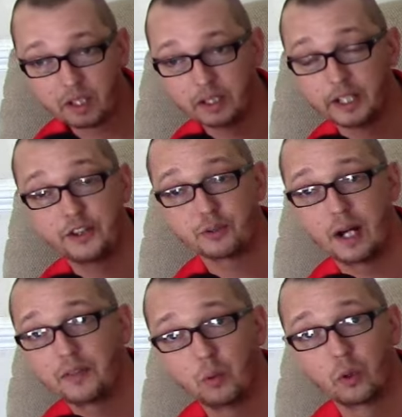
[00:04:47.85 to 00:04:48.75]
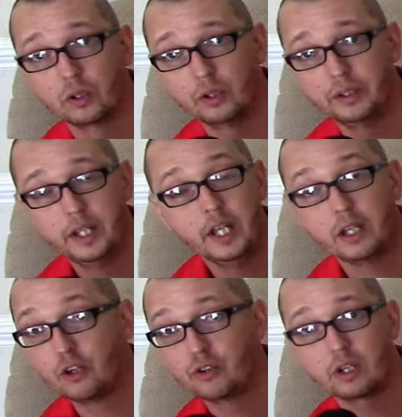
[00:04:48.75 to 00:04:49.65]
littered throughout the world,
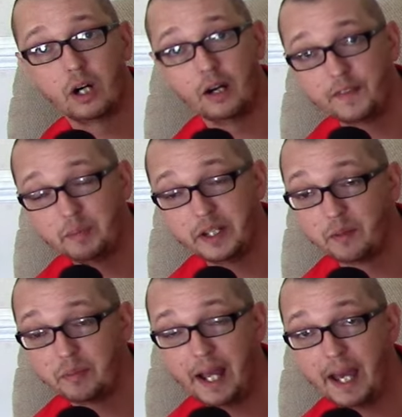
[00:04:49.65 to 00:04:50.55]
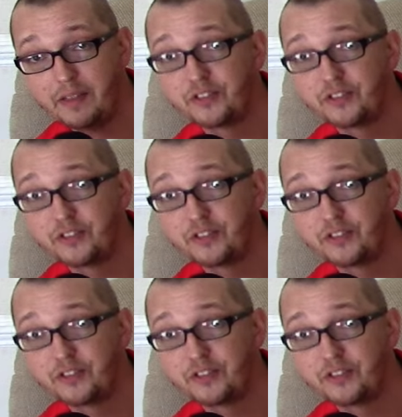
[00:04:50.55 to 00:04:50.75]
usually off the beaten path.